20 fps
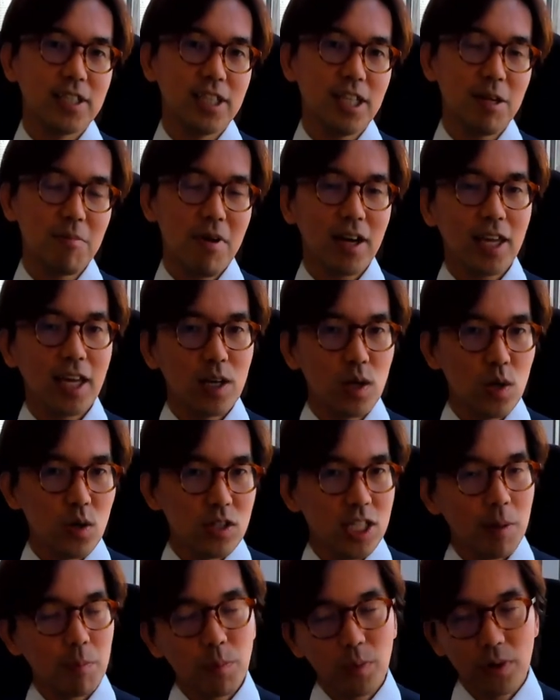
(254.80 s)
the market goes
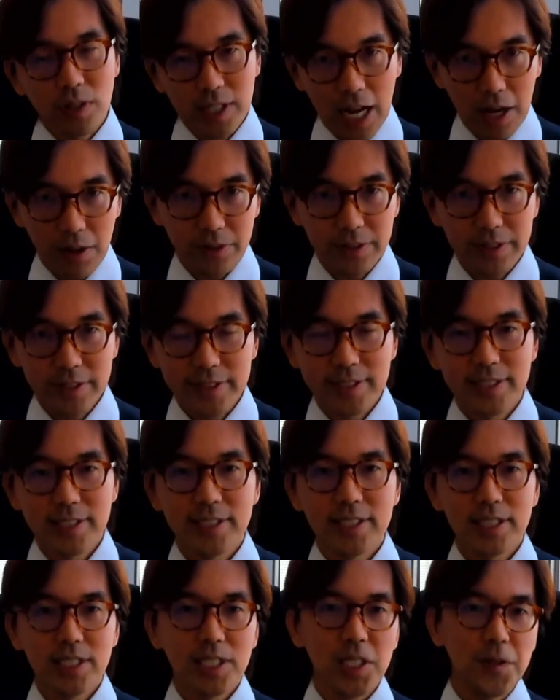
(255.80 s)
up and down,
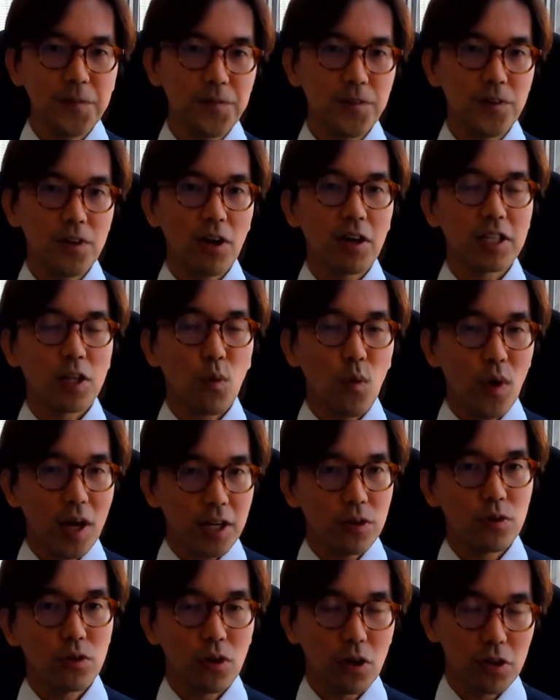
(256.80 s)
if you are the one
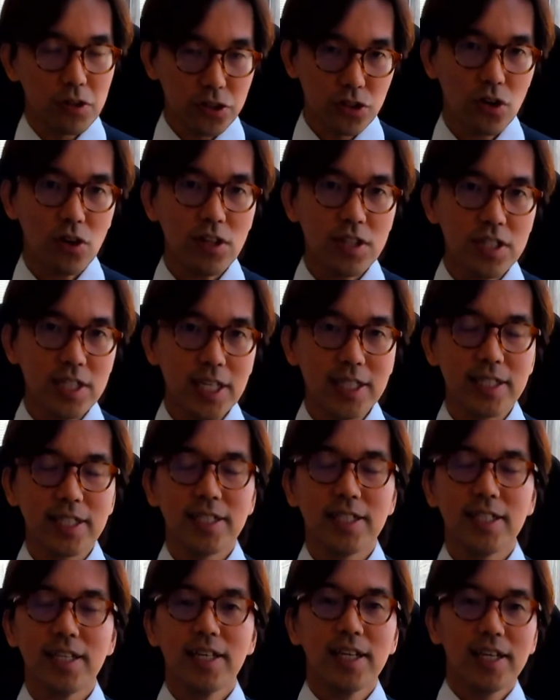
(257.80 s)
who controls it,
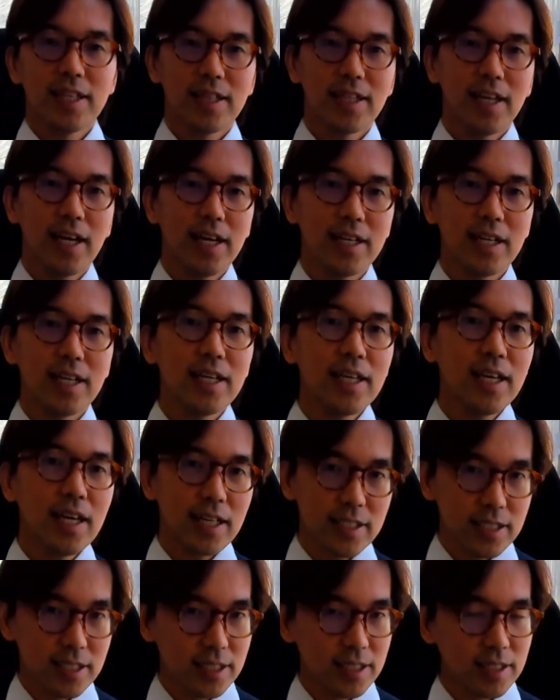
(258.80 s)
then
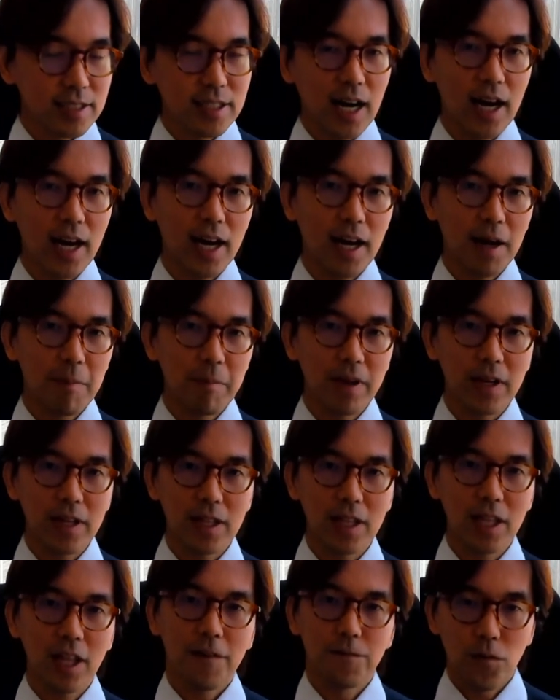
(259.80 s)
yes, um,
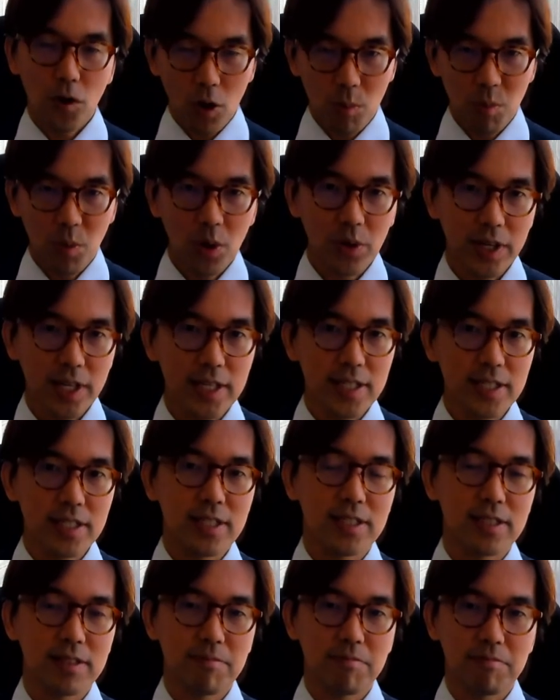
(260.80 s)
the FOMO
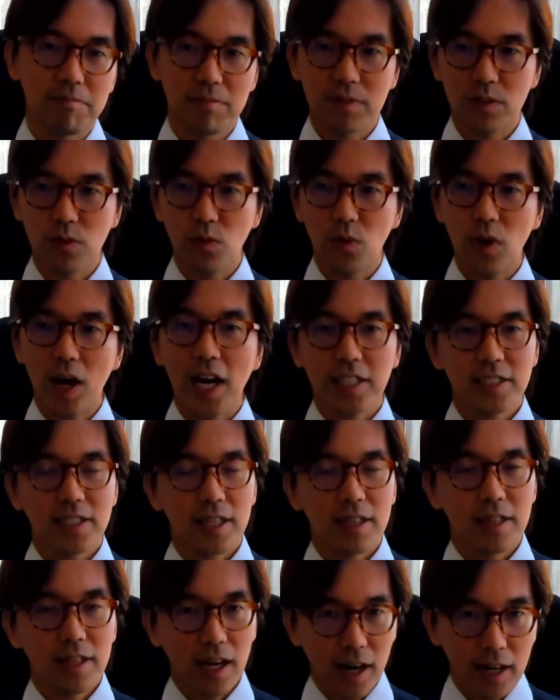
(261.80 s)
is well
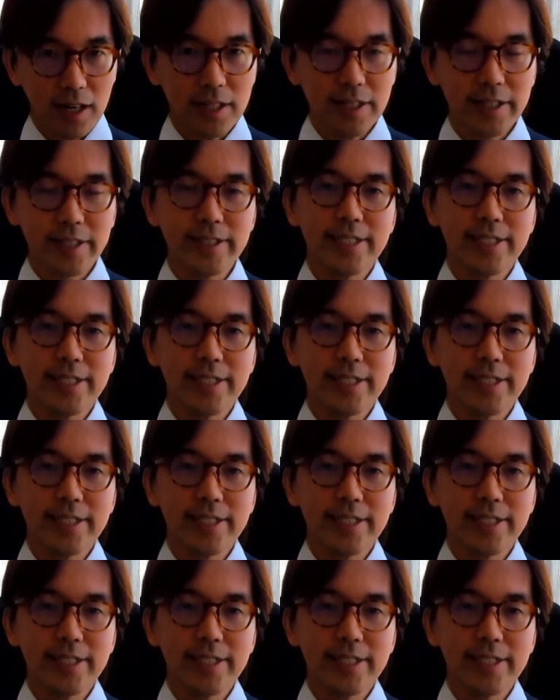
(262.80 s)
actually there